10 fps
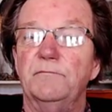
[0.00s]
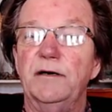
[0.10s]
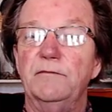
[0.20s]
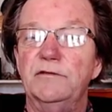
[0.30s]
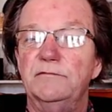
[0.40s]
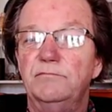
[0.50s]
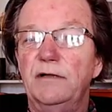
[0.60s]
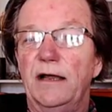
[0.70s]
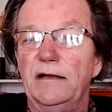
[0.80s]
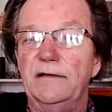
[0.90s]
But it was
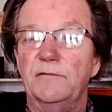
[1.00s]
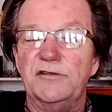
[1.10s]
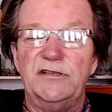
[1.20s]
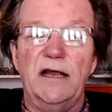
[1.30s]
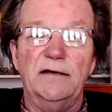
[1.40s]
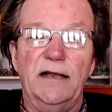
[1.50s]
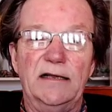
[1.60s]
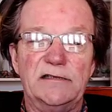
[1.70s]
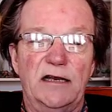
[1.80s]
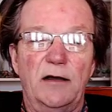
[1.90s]
they were stunned, I
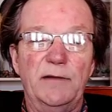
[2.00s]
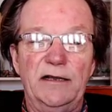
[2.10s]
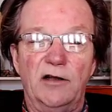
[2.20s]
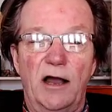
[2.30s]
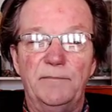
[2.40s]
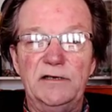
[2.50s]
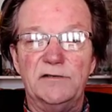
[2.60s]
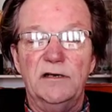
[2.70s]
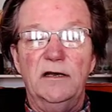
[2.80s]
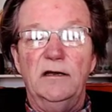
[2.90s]
guess, at how many copies,